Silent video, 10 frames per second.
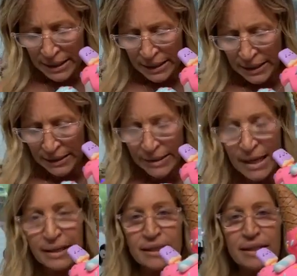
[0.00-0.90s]

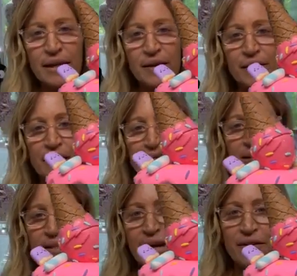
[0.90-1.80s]
not this Saturday, the
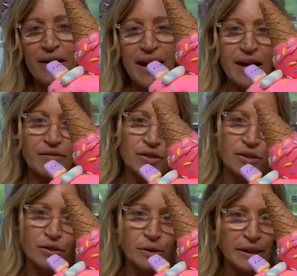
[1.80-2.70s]
Saturday after
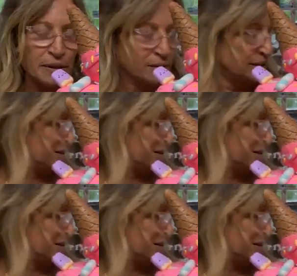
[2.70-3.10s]
tutorial.